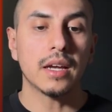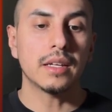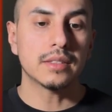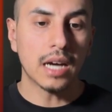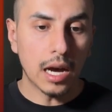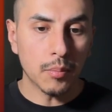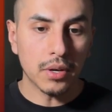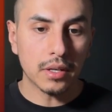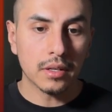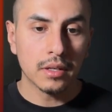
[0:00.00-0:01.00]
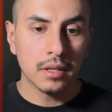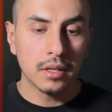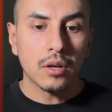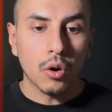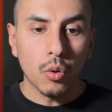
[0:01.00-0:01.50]
a topic,
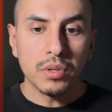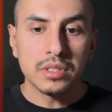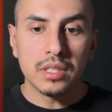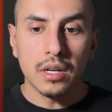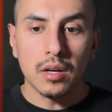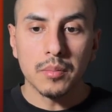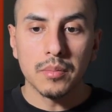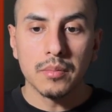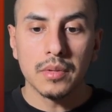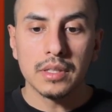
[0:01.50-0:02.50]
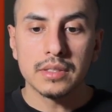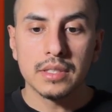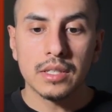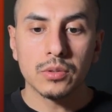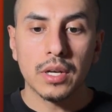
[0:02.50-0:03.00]
opens it up and
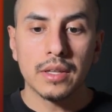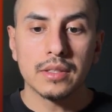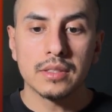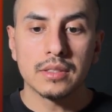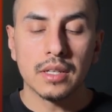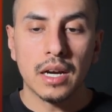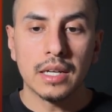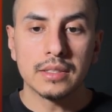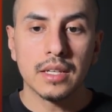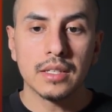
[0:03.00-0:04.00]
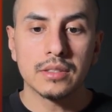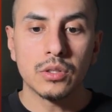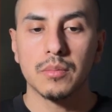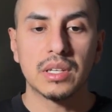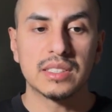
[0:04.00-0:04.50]
says, okay, this is the context,
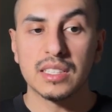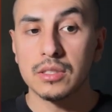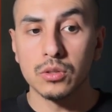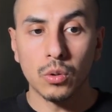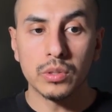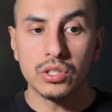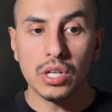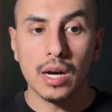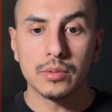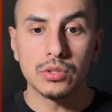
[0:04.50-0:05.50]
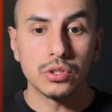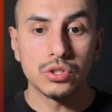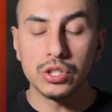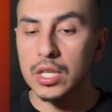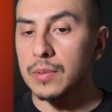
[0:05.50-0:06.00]
because that's his only job, to just
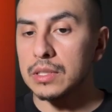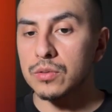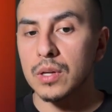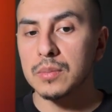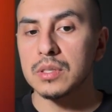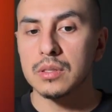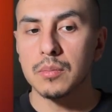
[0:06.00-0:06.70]
generate scripts.